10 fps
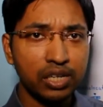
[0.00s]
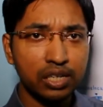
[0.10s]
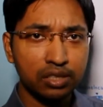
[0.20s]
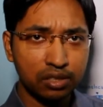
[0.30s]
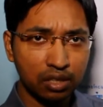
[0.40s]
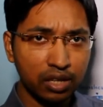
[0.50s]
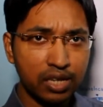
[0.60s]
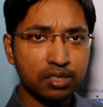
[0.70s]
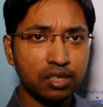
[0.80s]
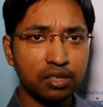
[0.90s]
is
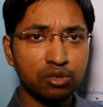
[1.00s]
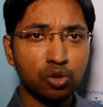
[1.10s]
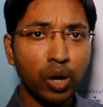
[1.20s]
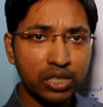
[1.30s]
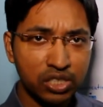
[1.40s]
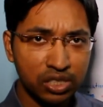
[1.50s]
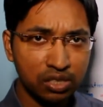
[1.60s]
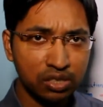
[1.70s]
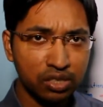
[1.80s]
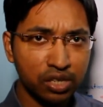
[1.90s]
less than
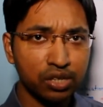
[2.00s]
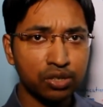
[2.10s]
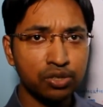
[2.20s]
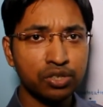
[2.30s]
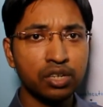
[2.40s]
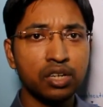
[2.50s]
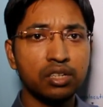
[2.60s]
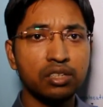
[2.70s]
20 years,